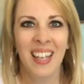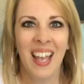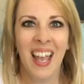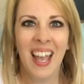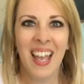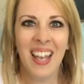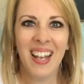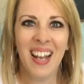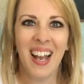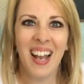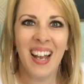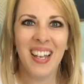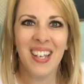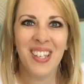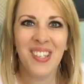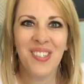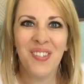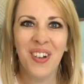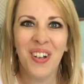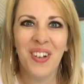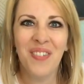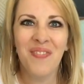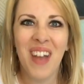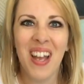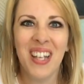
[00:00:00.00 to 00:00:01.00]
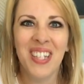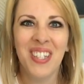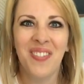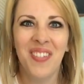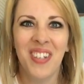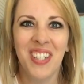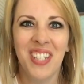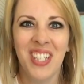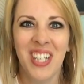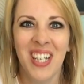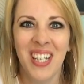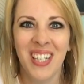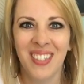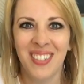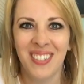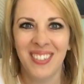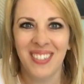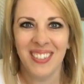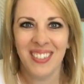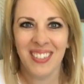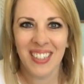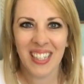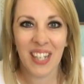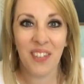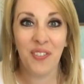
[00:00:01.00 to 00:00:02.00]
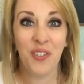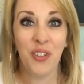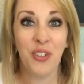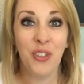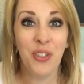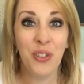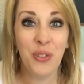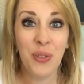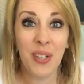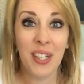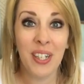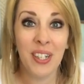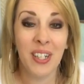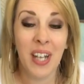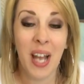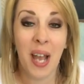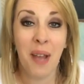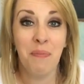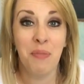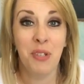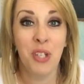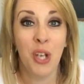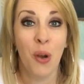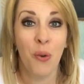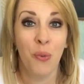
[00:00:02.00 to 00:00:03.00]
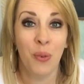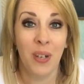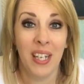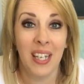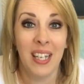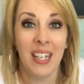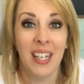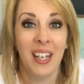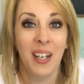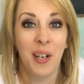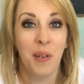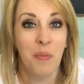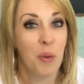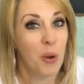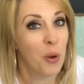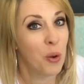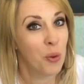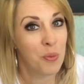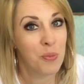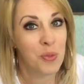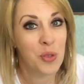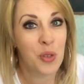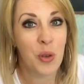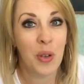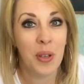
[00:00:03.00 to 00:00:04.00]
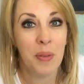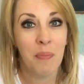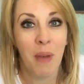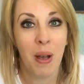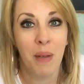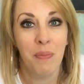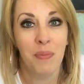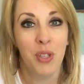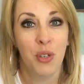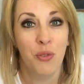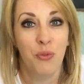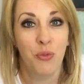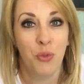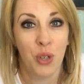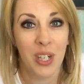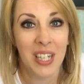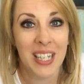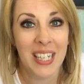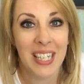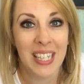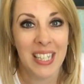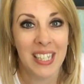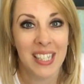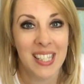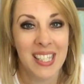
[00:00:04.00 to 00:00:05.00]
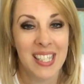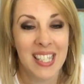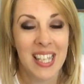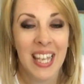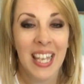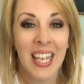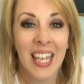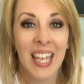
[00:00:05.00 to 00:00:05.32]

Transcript: Hey guys, welcome back to my channel. If you're new here, I'm Toni and I'm a homeschooling mom to 4 kids.